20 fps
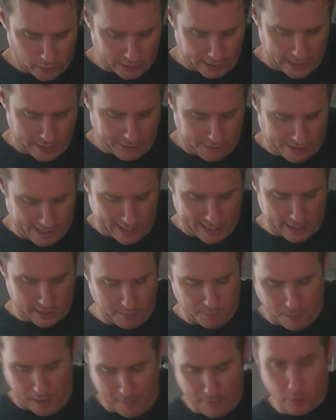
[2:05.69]
really
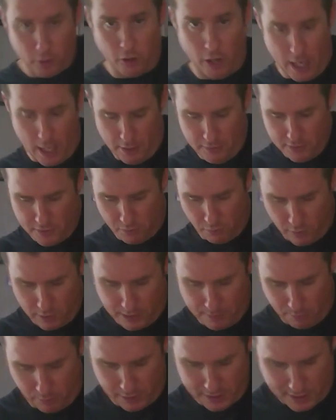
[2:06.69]
thick pepper grounds,
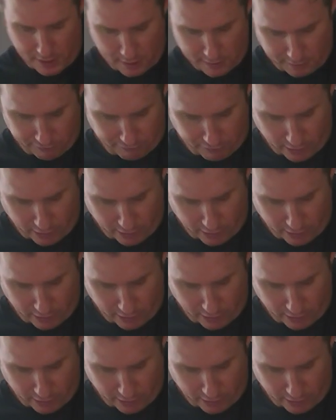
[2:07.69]
really brings out the